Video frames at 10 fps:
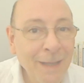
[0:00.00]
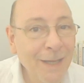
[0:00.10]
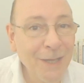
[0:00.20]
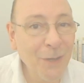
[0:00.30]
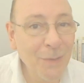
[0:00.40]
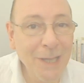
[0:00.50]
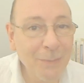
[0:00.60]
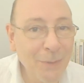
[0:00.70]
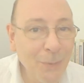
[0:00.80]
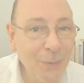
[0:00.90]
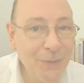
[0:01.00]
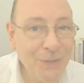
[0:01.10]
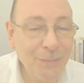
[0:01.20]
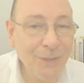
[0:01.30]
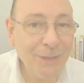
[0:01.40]
I know I labour the point
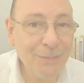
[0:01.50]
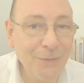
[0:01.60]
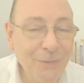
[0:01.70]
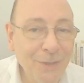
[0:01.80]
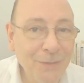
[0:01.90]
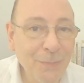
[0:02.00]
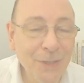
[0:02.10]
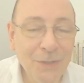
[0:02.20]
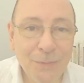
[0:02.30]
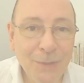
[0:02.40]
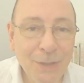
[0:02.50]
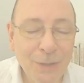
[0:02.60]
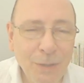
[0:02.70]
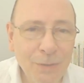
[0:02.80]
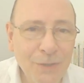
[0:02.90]
sometimes on this, but it took me a
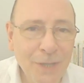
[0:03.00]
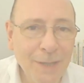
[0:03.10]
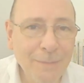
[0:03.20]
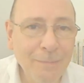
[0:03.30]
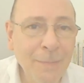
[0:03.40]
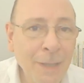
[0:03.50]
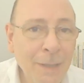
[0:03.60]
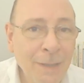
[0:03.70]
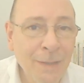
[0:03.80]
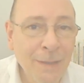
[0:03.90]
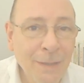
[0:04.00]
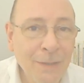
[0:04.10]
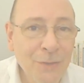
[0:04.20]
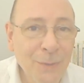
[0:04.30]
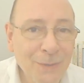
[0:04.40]
long time
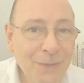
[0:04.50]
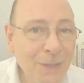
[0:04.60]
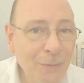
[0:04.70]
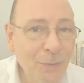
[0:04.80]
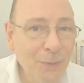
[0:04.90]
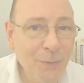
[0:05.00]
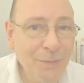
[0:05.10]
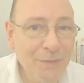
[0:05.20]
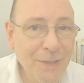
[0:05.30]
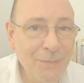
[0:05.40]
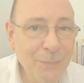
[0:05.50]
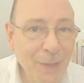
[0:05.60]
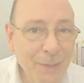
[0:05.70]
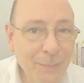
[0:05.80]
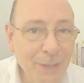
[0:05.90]
to understand what the twelve steps
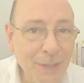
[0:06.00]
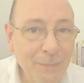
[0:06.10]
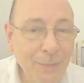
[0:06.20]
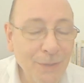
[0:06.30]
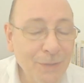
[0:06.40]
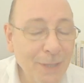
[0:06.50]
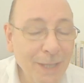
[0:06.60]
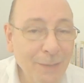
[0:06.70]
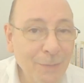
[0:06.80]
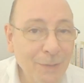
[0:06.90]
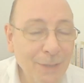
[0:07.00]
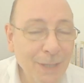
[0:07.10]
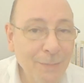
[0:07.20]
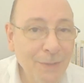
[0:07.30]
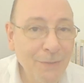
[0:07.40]
might be, because I came in,
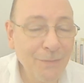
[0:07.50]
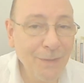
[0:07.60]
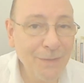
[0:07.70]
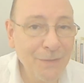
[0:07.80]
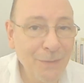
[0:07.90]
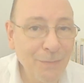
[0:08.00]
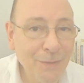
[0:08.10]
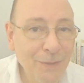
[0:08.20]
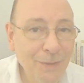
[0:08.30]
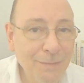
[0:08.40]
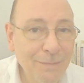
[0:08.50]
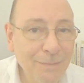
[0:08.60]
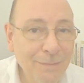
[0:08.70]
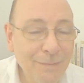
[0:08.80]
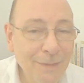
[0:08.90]
came into fellowship with a,
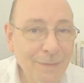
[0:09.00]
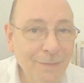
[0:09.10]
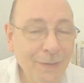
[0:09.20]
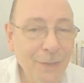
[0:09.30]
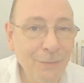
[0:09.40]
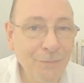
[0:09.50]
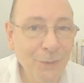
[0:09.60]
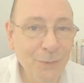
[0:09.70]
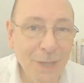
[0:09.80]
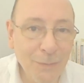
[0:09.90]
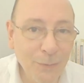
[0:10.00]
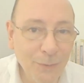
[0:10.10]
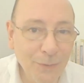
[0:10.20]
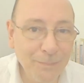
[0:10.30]
a very confused outlook.